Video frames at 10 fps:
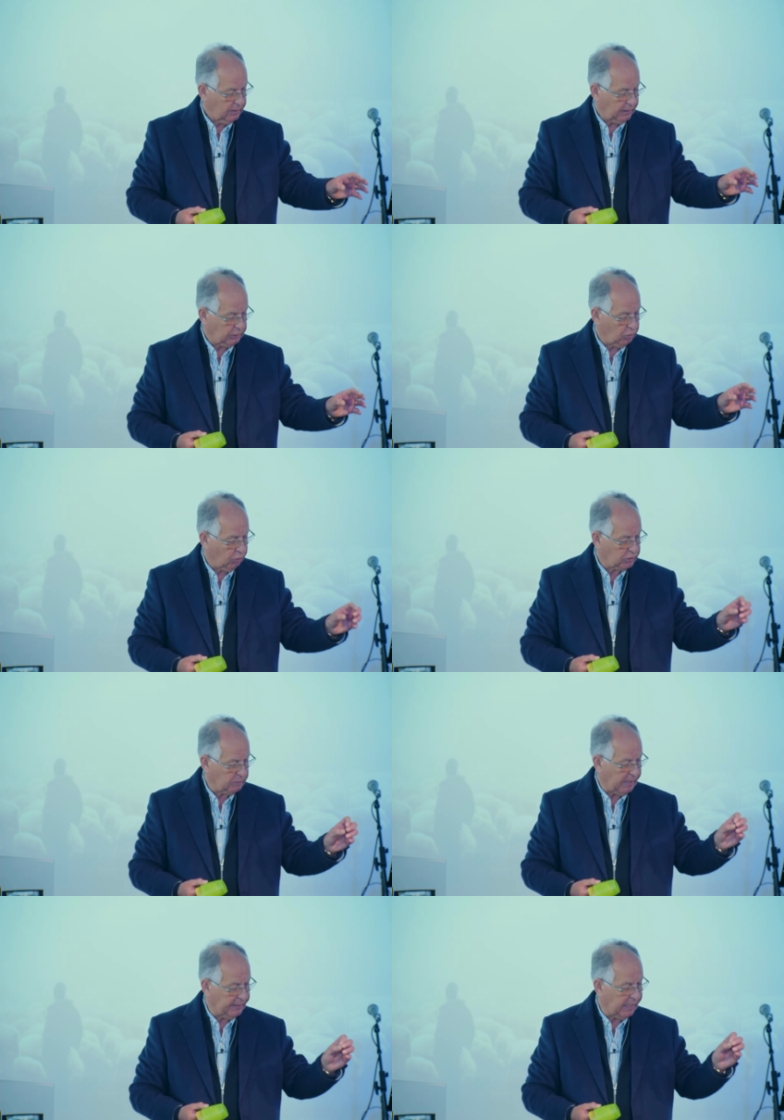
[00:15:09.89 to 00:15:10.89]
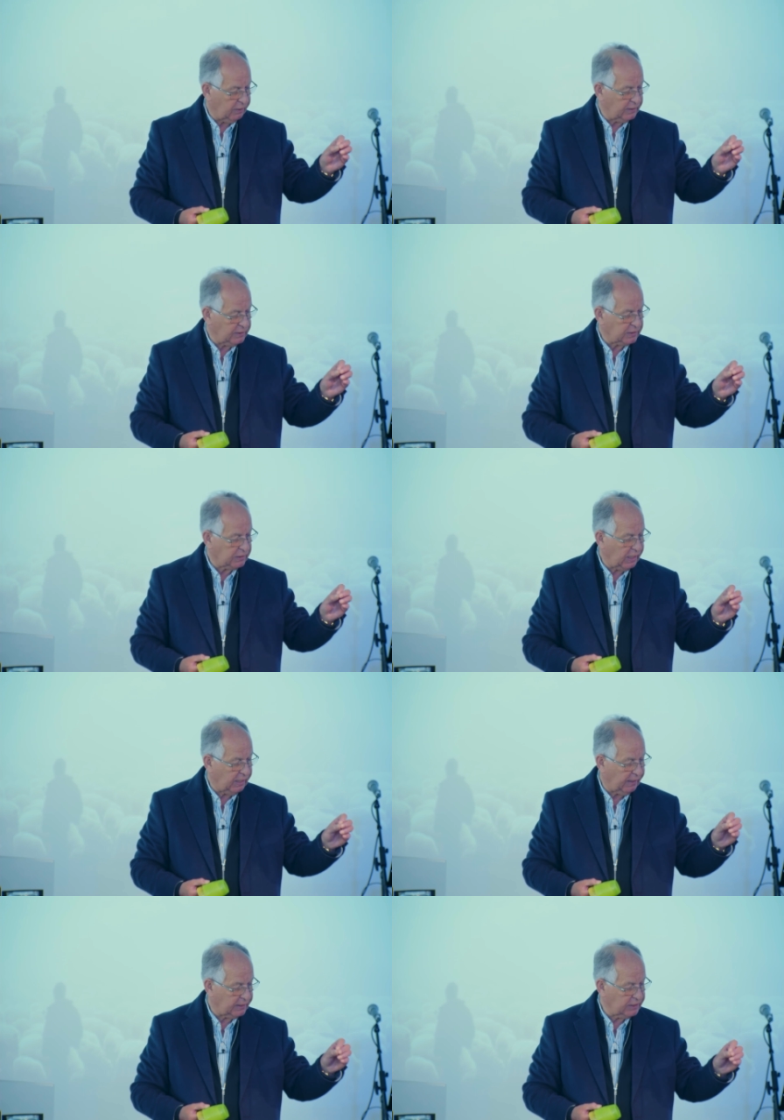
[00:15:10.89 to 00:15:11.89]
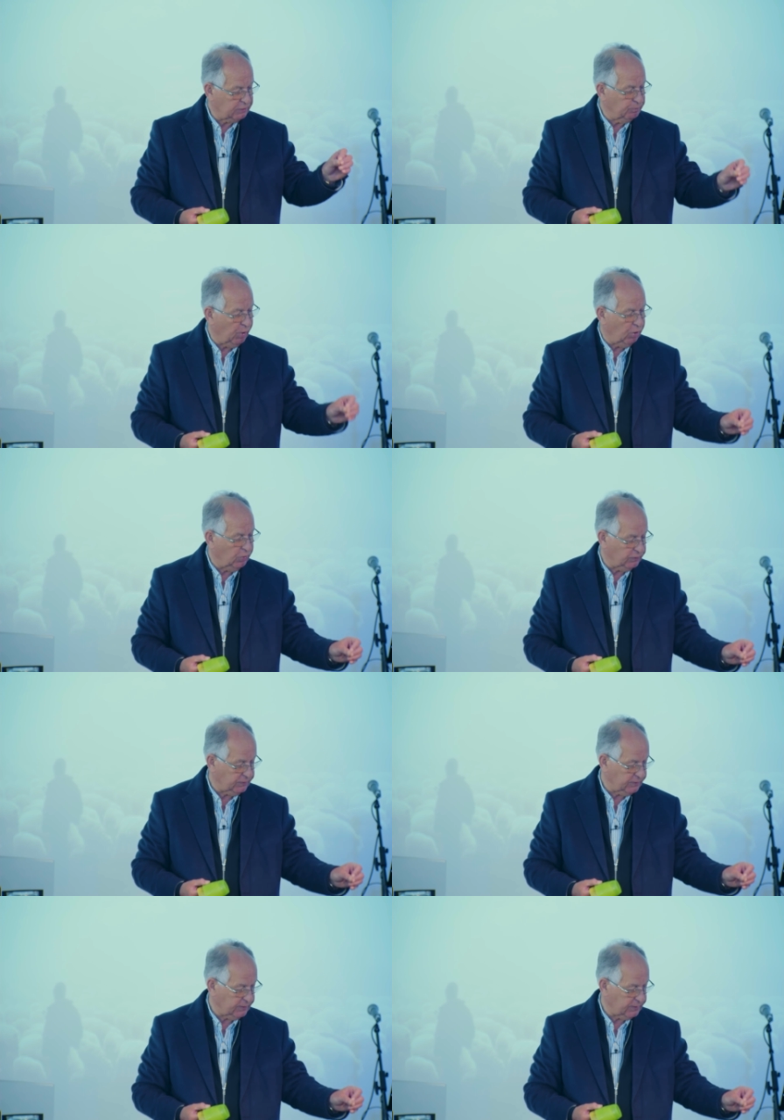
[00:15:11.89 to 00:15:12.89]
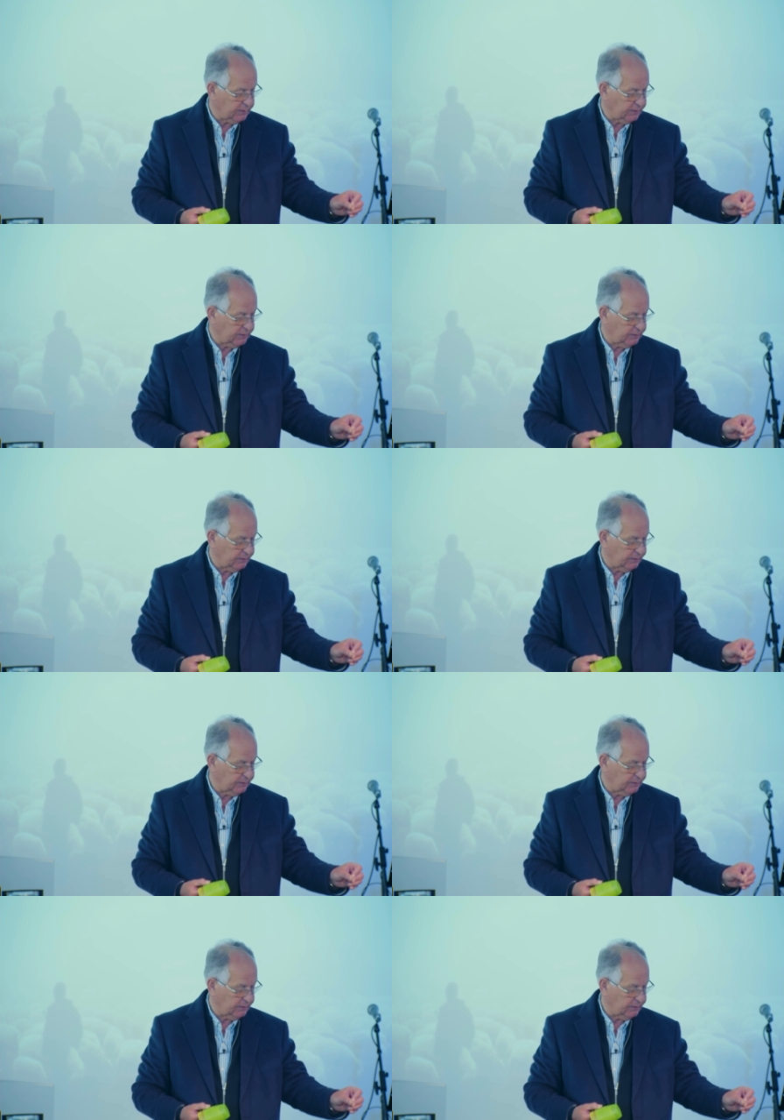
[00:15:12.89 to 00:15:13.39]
it talks about how they stare at his bones.